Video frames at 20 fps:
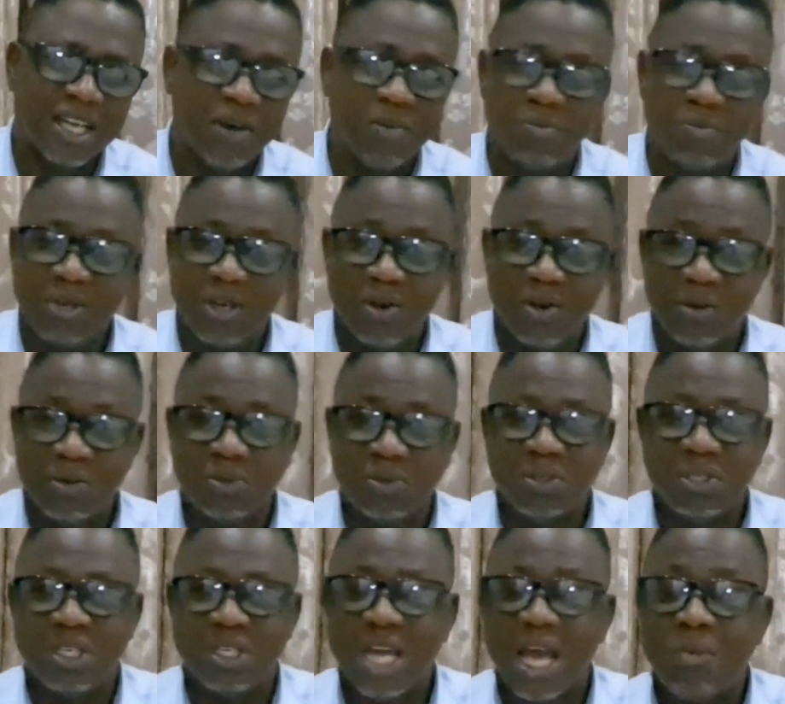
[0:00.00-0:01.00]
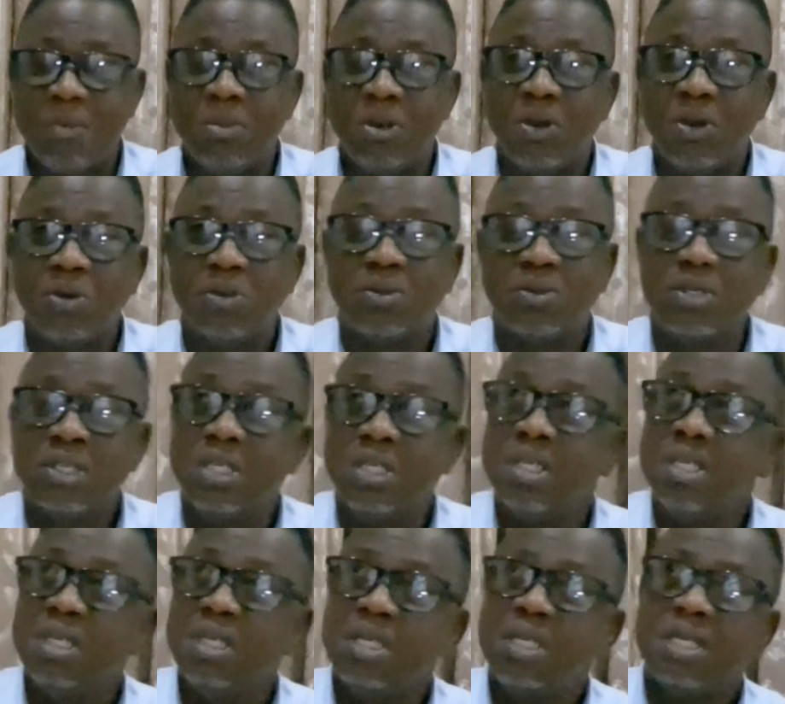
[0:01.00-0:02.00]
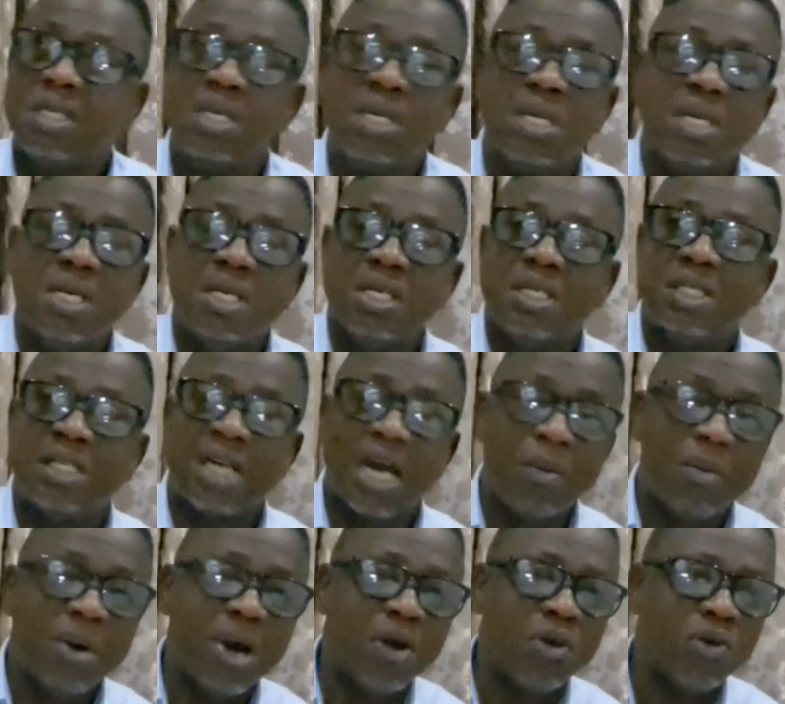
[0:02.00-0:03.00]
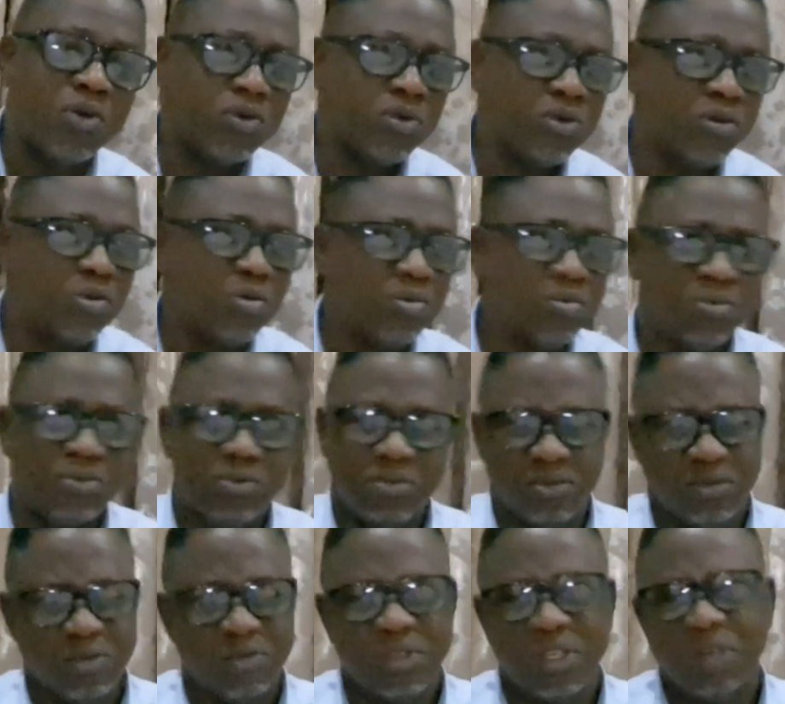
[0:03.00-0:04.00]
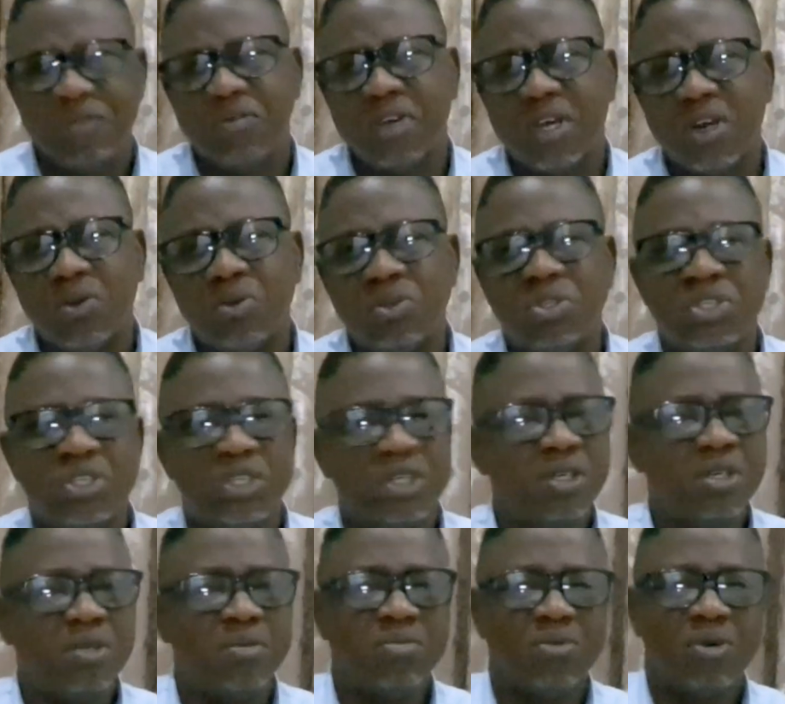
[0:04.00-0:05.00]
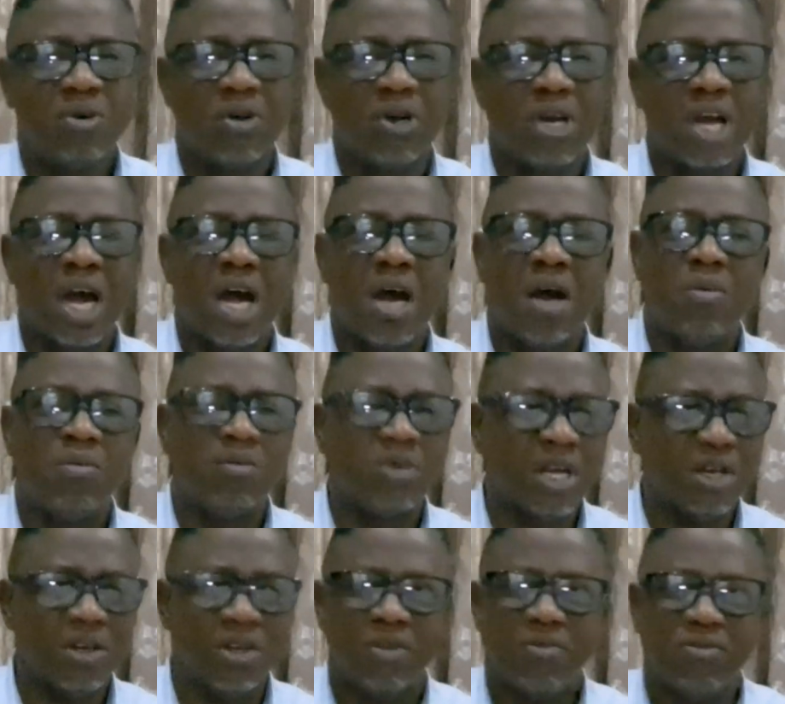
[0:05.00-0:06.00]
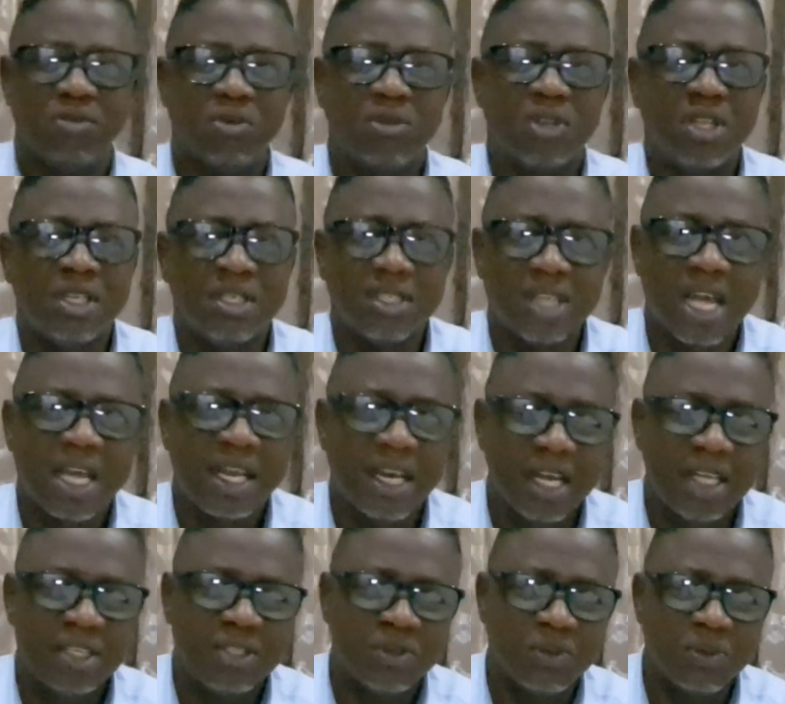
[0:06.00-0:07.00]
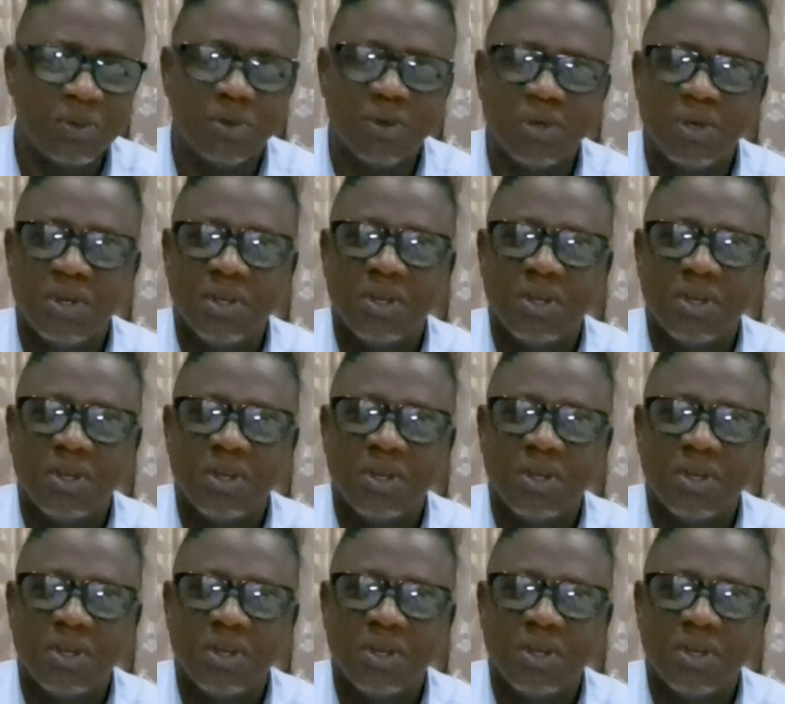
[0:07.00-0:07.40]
I belong to the drama group, the fellowship on camp, and a few things like that. So